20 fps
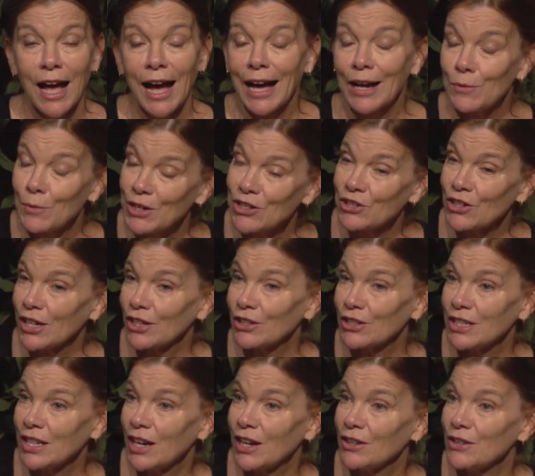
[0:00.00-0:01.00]
I wish I
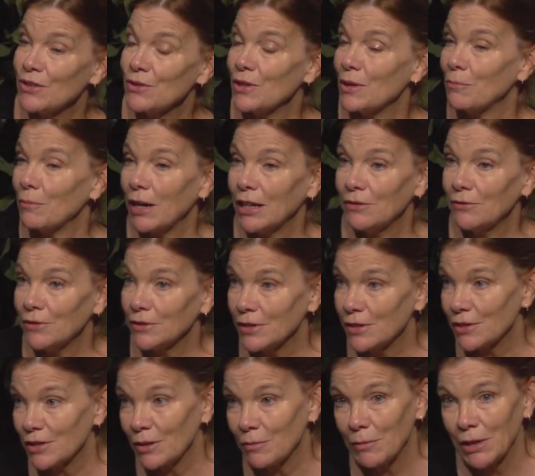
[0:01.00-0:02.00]
could tell you that
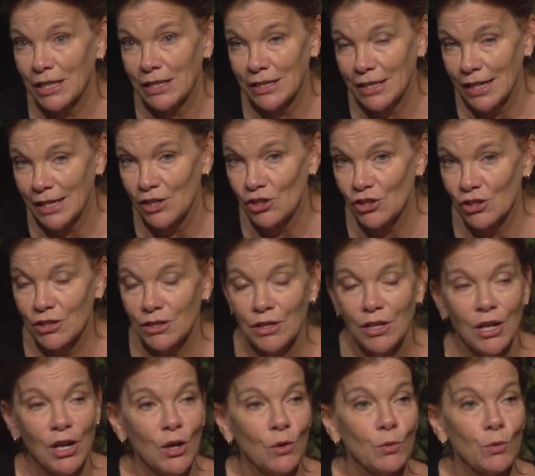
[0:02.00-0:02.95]
mindfulness and meditation